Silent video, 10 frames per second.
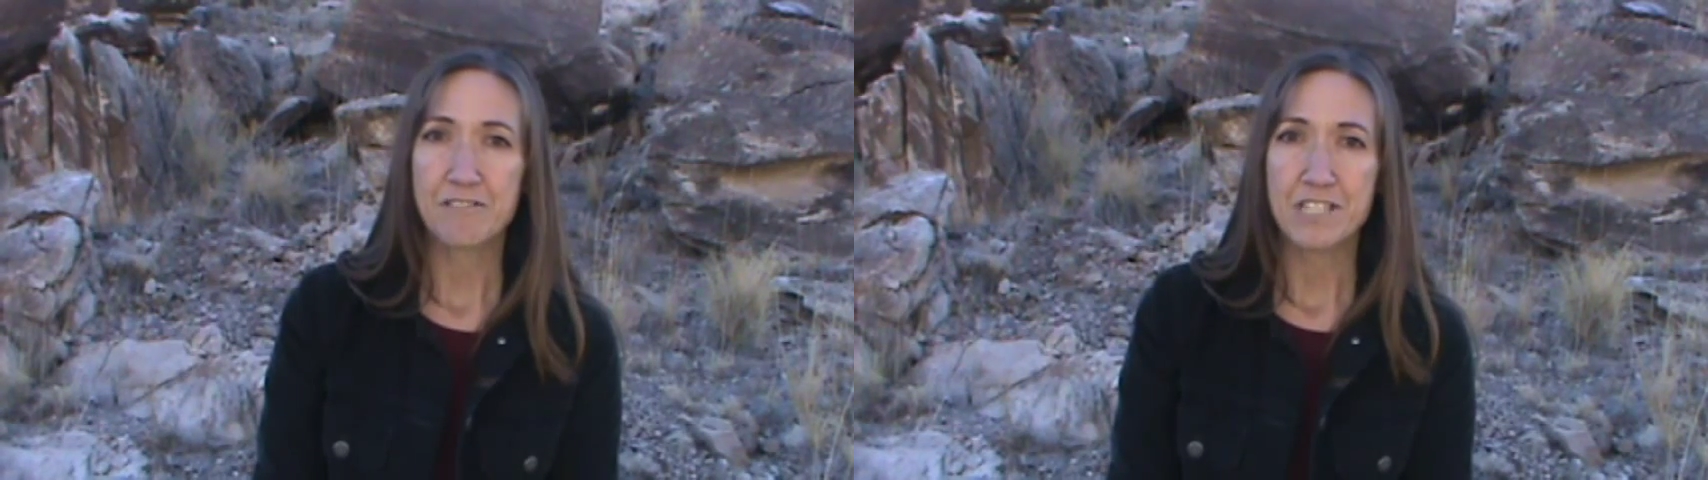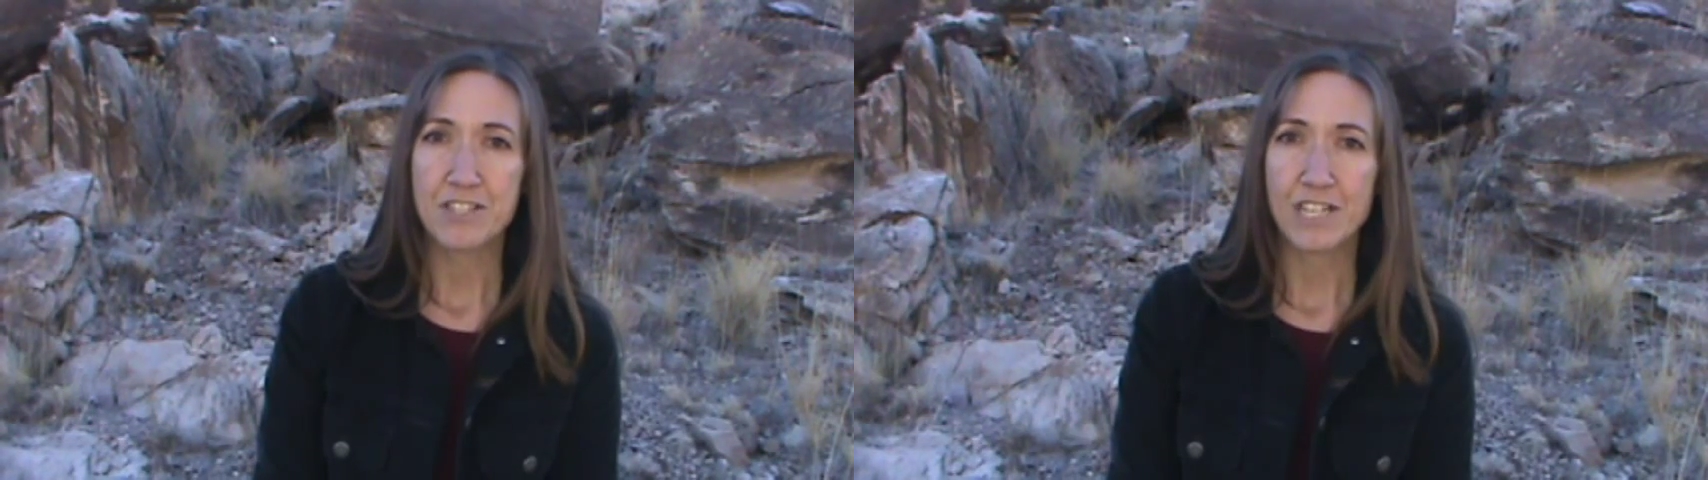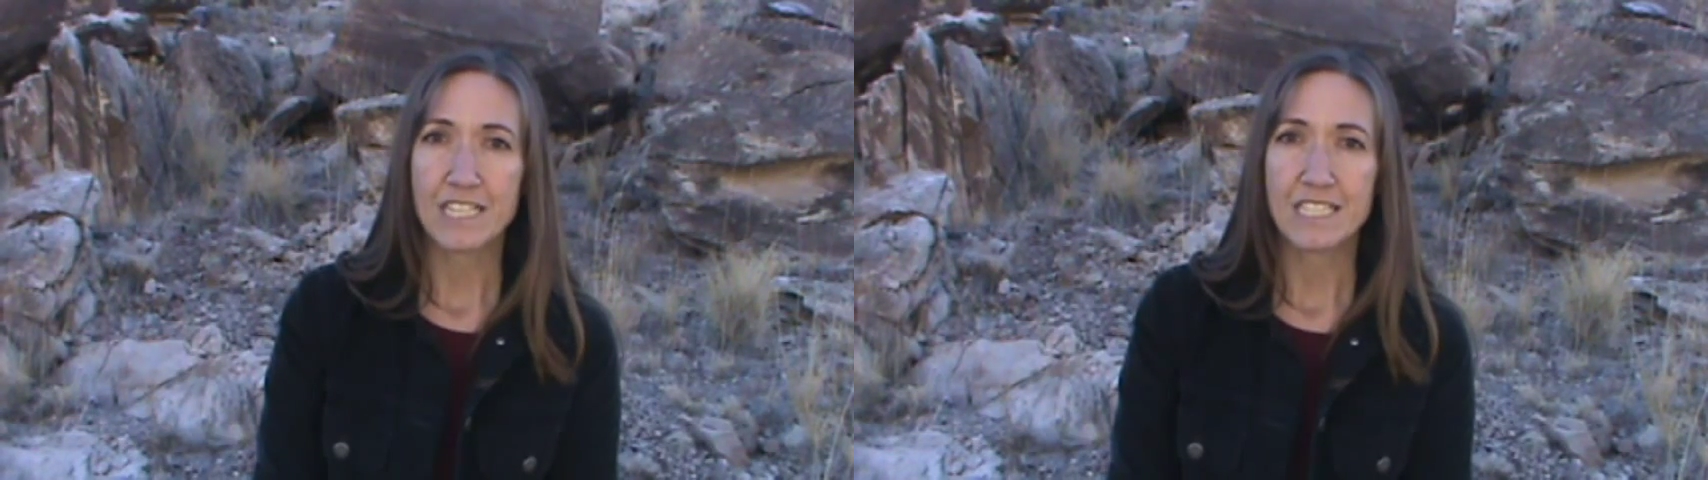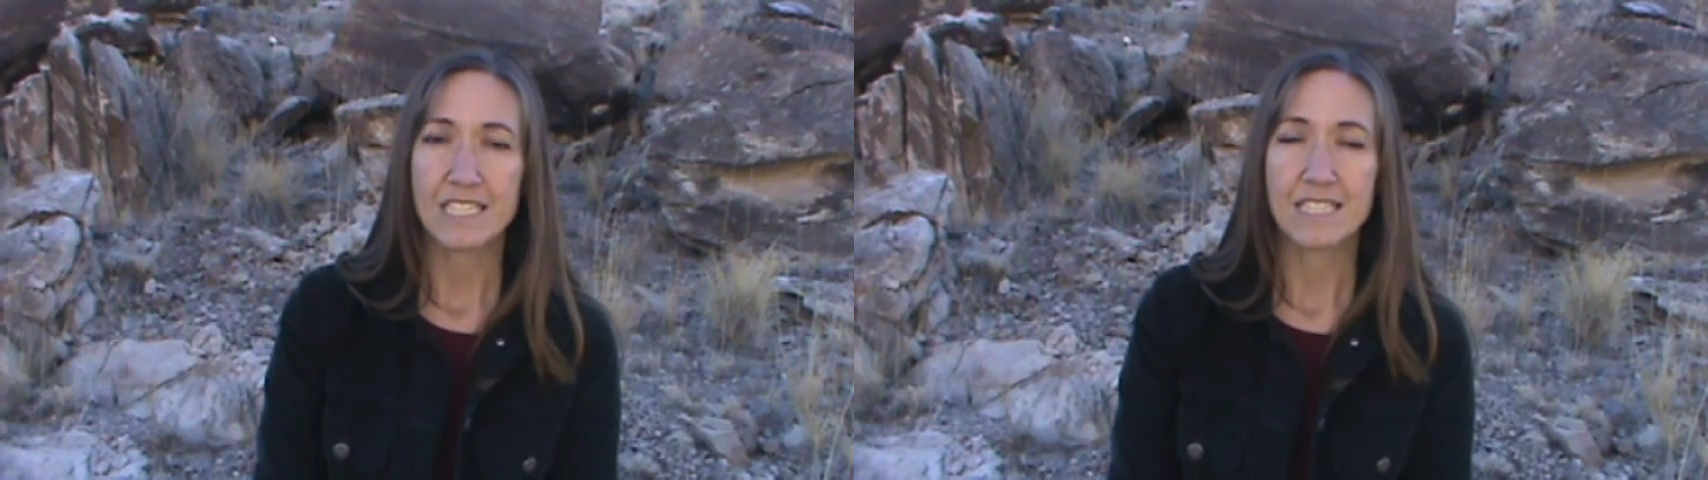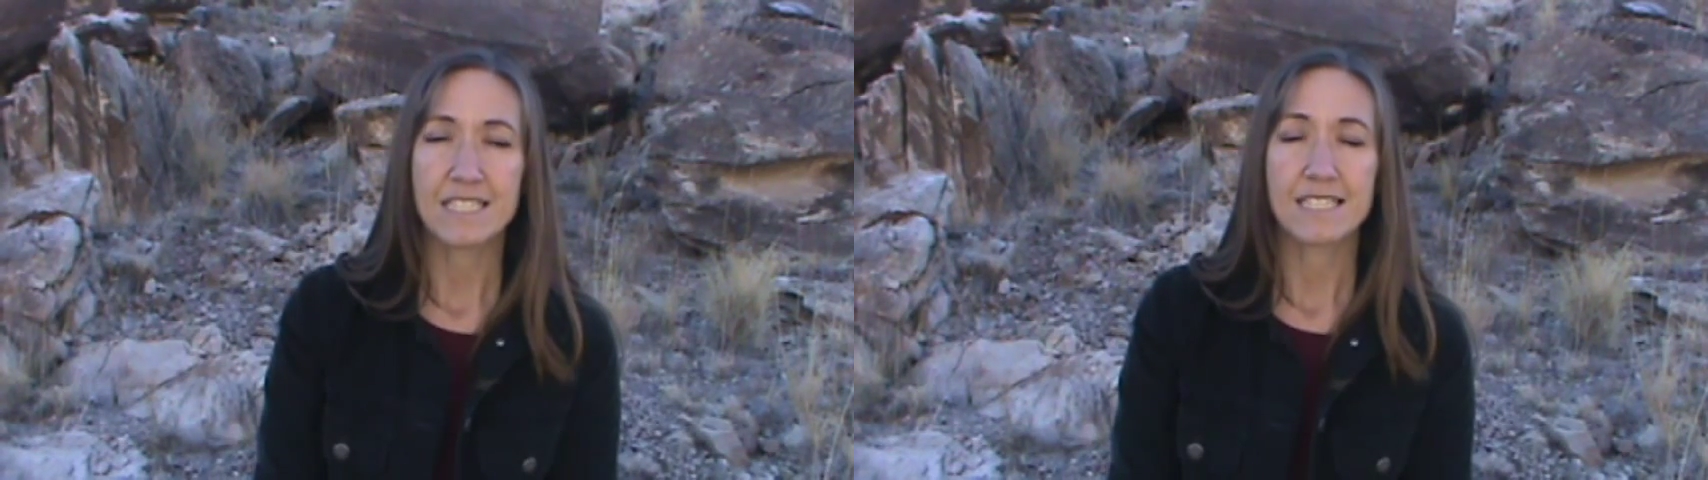
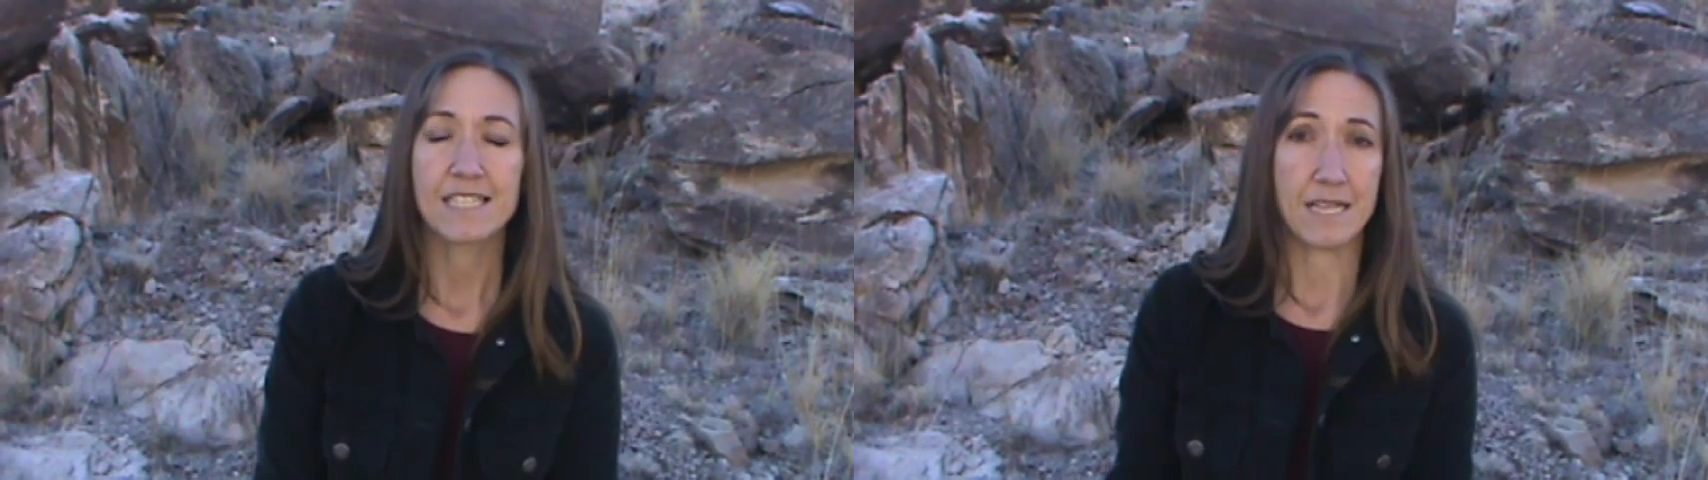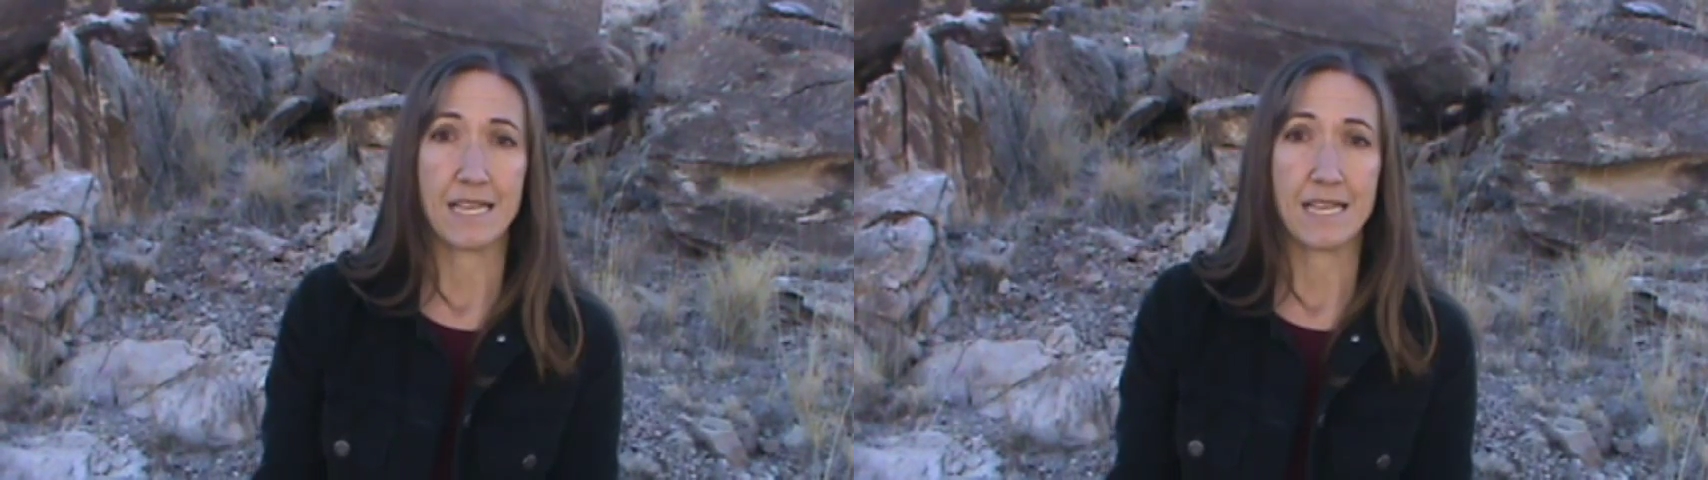restrictions?